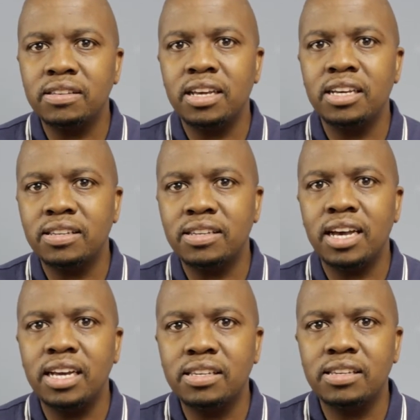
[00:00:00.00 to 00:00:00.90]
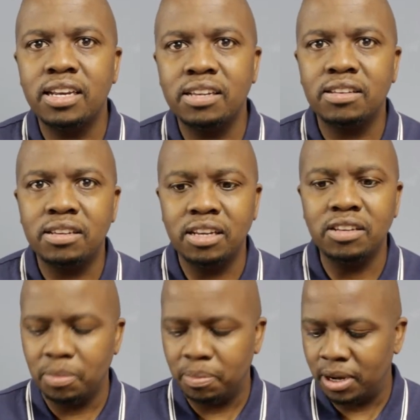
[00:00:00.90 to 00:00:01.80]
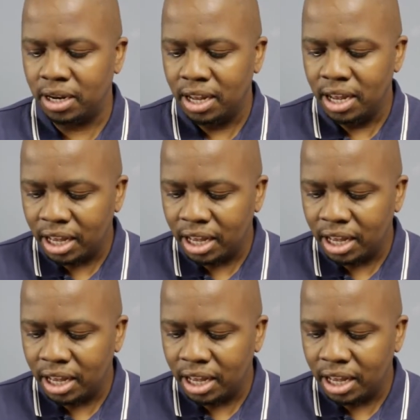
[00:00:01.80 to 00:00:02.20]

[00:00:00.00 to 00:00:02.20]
a science and as a discipline